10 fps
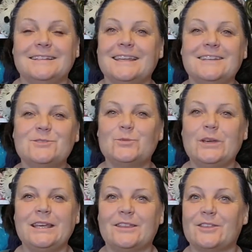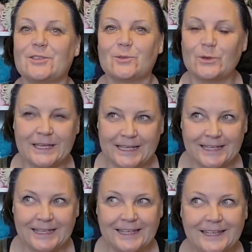Today is week
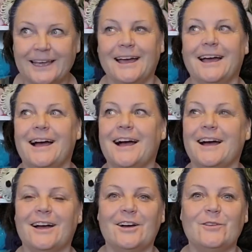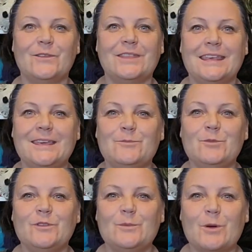three of the
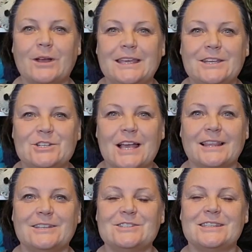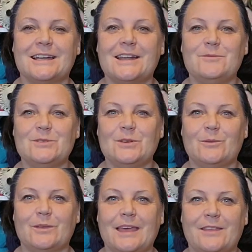movie marquee challenge that I am
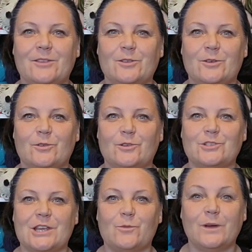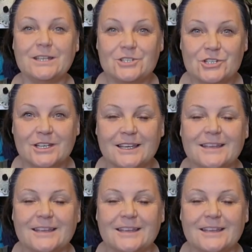doing with Heather the Crochet Witch.